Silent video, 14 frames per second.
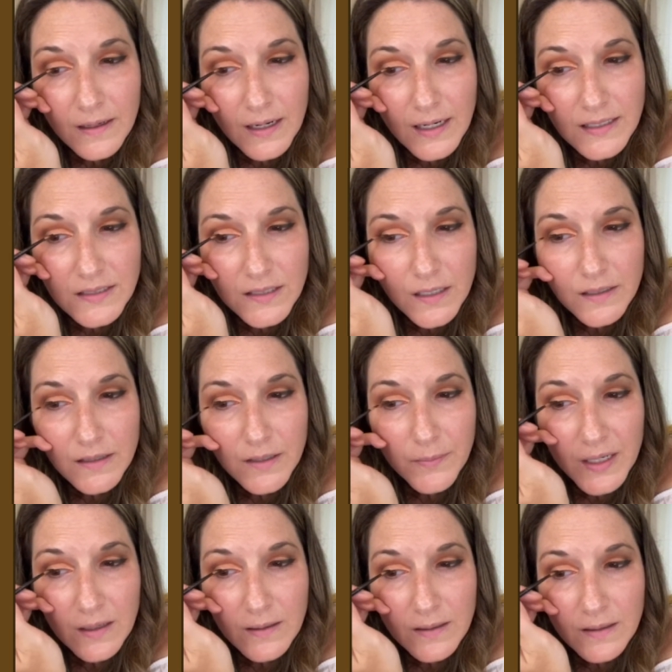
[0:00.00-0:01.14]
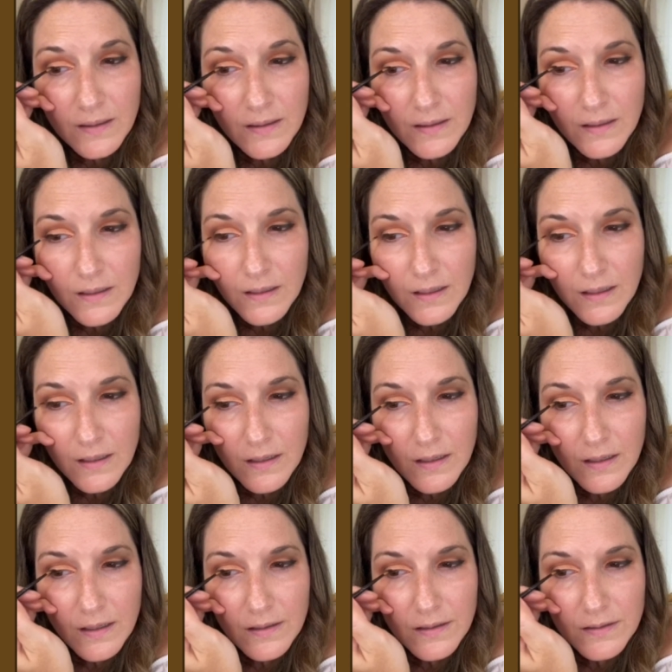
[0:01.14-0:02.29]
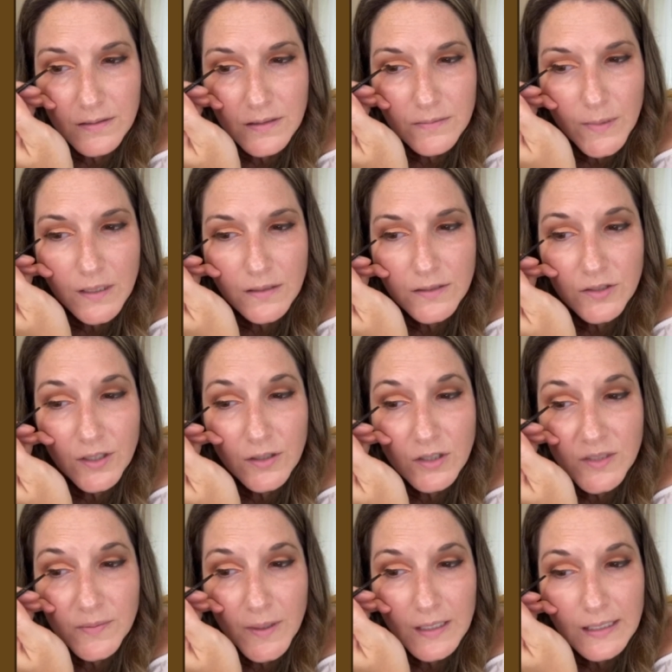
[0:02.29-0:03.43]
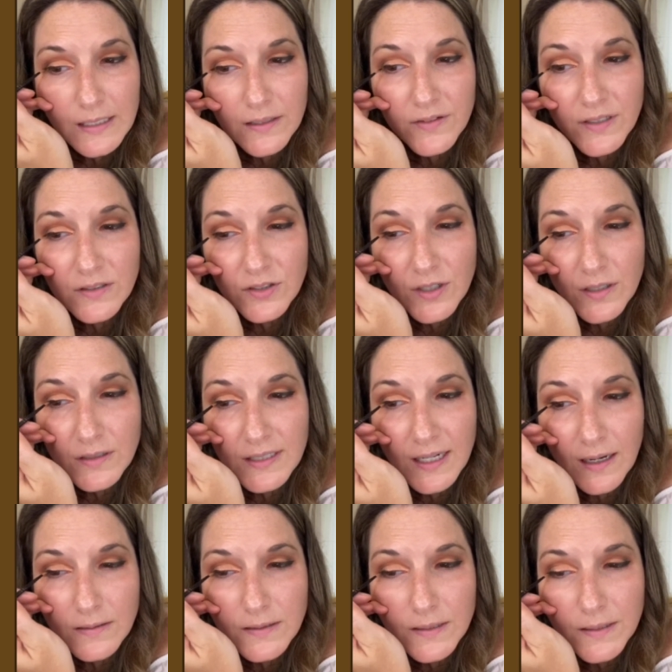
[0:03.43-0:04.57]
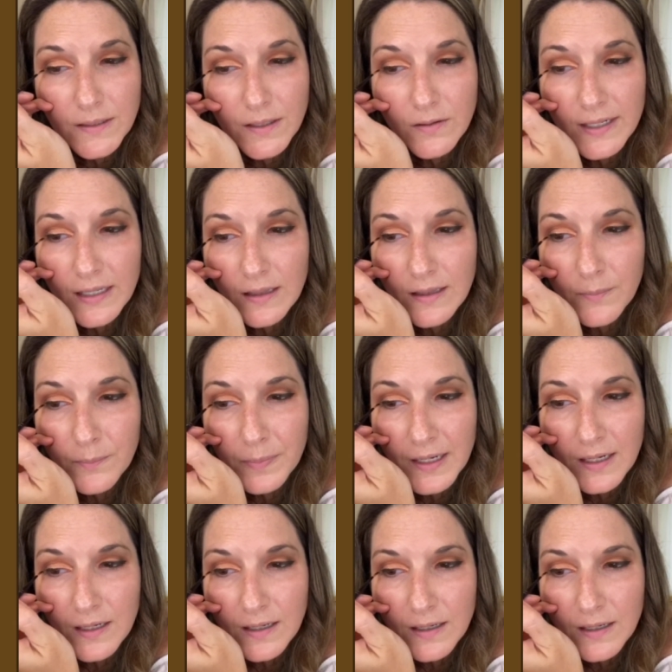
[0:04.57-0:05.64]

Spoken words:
I start in the middle and do small strokes, small even strokes out so you don't get lumpy